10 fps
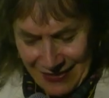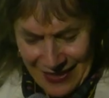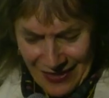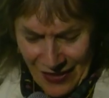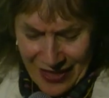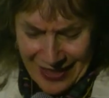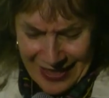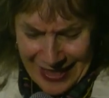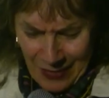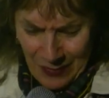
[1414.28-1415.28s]
I even jotted
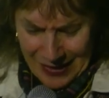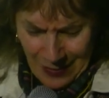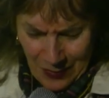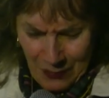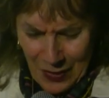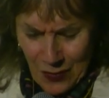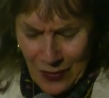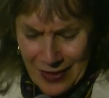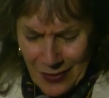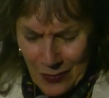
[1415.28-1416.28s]
it down because I want to make
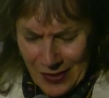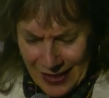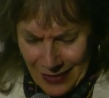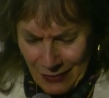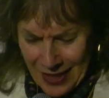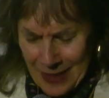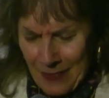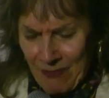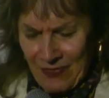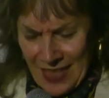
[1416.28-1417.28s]
sure I don't say it right.
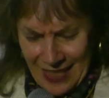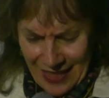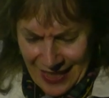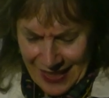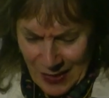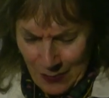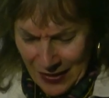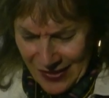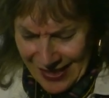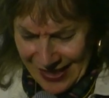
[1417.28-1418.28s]
It's
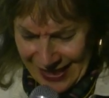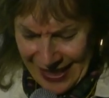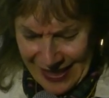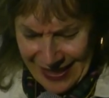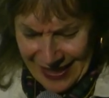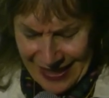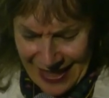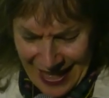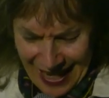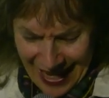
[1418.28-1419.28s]
about success.
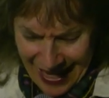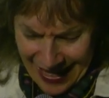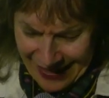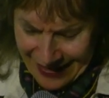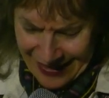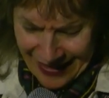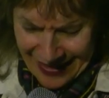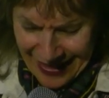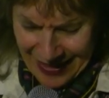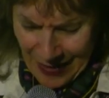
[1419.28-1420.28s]
And
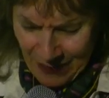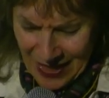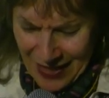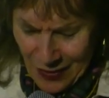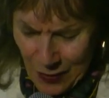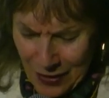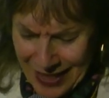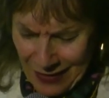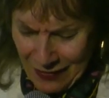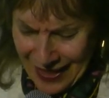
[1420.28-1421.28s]
the
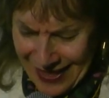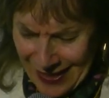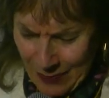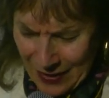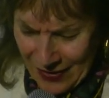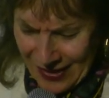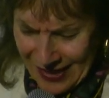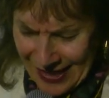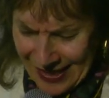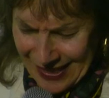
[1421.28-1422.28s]
great advice about
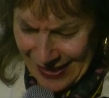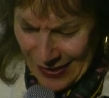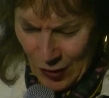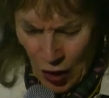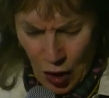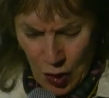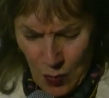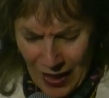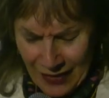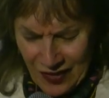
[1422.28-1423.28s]
success is
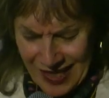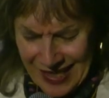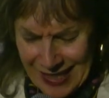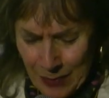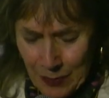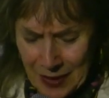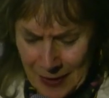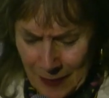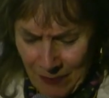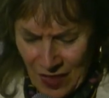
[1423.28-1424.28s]
you have to sip
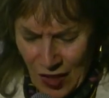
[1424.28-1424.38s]
it,